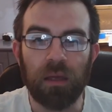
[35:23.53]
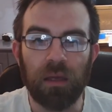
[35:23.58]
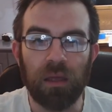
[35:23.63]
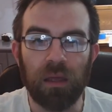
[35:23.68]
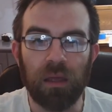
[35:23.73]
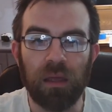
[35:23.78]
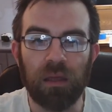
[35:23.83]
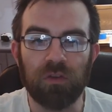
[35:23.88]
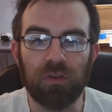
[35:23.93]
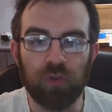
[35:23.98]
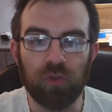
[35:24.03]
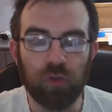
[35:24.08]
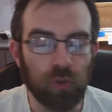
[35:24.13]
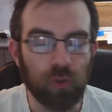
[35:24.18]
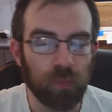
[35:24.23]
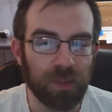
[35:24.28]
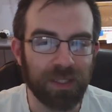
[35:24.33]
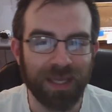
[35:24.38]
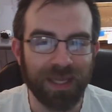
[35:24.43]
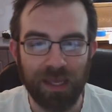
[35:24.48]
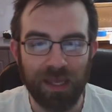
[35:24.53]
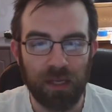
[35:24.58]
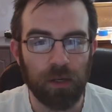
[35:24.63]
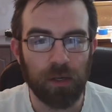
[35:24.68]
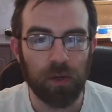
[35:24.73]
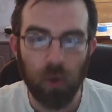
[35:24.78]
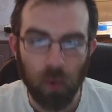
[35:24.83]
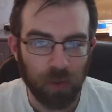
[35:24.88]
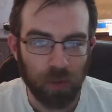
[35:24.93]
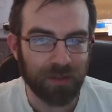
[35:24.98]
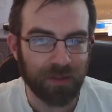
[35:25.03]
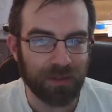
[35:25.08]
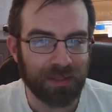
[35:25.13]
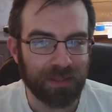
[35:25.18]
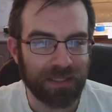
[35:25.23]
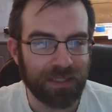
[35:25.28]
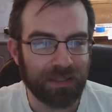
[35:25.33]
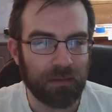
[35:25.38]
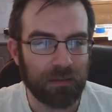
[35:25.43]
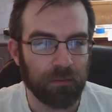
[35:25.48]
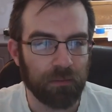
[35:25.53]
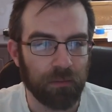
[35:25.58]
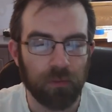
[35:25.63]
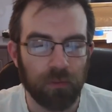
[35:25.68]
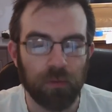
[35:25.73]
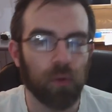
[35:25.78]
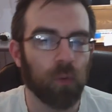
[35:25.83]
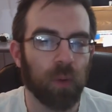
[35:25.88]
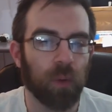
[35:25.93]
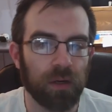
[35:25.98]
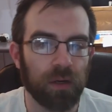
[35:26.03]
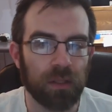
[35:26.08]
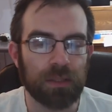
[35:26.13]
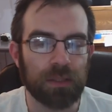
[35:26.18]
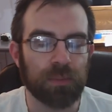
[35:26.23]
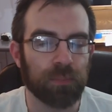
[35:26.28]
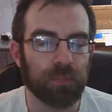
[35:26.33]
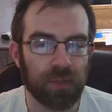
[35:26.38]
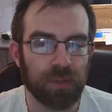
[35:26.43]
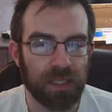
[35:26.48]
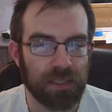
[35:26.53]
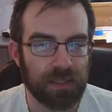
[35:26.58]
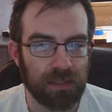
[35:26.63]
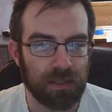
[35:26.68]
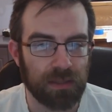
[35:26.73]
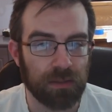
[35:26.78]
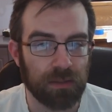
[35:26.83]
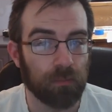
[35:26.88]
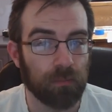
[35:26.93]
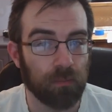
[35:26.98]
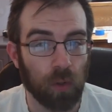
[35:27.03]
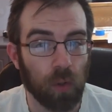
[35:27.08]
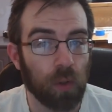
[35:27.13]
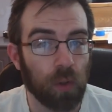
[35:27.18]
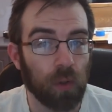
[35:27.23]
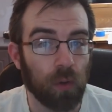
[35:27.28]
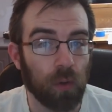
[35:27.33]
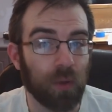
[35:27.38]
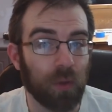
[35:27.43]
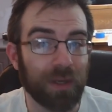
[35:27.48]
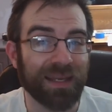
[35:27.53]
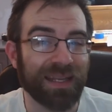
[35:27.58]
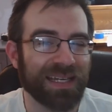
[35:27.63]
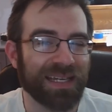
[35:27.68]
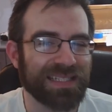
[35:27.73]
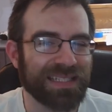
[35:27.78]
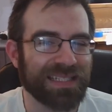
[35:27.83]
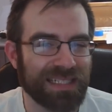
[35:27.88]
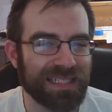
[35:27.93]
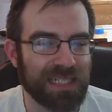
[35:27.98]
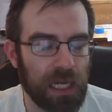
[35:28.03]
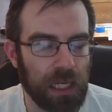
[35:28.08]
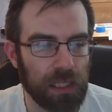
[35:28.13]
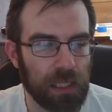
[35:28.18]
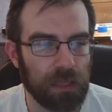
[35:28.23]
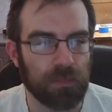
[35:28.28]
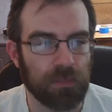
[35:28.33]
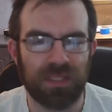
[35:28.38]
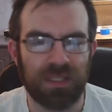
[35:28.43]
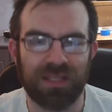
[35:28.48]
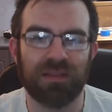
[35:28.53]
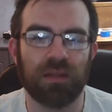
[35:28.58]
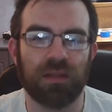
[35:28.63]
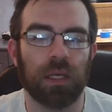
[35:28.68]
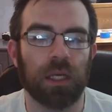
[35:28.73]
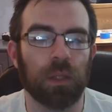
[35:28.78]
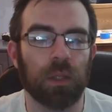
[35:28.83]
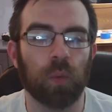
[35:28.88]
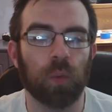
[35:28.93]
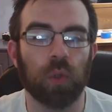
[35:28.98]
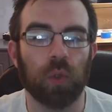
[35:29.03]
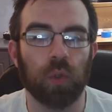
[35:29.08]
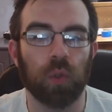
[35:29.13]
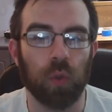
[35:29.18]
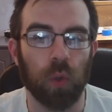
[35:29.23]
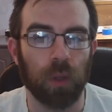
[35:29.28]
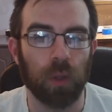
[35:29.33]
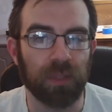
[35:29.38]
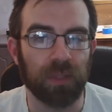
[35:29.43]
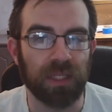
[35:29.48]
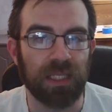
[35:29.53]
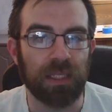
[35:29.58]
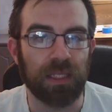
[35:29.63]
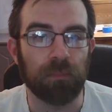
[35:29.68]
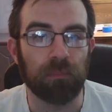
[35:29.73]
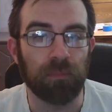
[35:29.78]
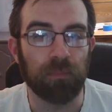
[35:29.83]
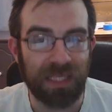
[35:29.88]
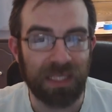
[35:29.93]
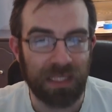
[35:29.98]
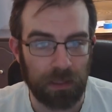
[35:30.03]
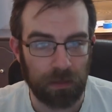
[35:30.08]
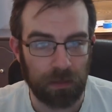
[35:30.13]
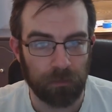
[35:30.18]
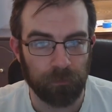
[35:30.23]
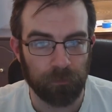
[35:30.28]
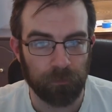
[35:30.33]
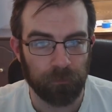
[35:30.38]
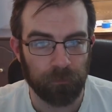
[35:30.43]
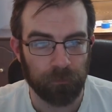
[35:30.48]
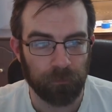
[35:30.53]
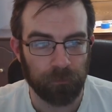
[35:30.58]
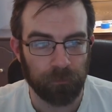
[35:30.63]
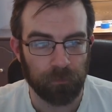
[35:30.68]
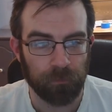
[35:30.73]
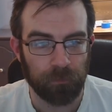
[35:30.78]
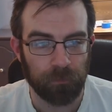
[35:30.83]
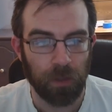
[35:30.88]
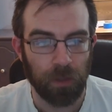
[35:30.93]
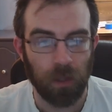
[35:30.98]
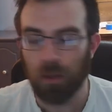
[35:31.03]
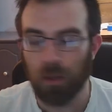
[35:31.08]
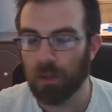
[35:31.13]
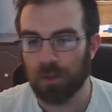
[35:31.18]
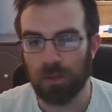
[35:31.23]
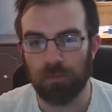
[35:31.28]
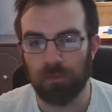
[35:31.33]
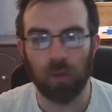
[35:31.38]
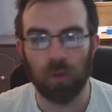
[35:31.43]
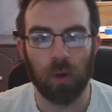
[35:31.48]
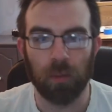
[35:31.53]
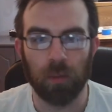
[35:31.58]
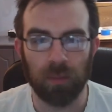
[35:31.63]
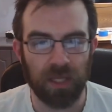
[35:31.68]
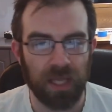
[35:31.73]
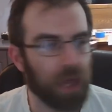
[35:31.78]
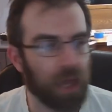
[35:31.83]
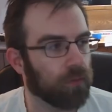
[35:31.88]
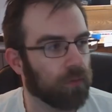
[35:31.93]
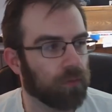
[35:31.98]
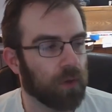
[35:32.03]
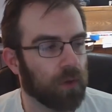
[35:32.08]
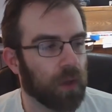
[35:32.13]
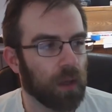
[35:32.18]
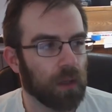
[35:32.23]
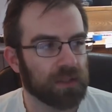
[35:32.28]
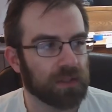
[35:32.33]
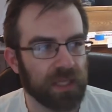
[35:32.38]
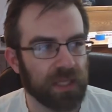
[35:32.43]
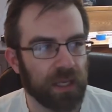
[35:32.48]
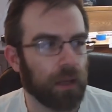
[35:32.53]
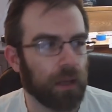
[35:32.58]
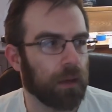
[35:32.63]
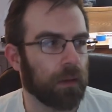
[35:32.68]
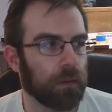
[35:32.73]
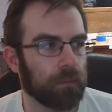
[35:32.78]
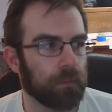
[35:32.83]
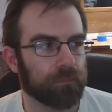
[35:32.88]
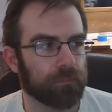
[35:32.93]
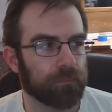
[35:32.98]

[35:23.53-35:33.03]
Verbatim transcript: is duplicated or deleted to where it's present more or less times than it would normally be. So if you normally have, say,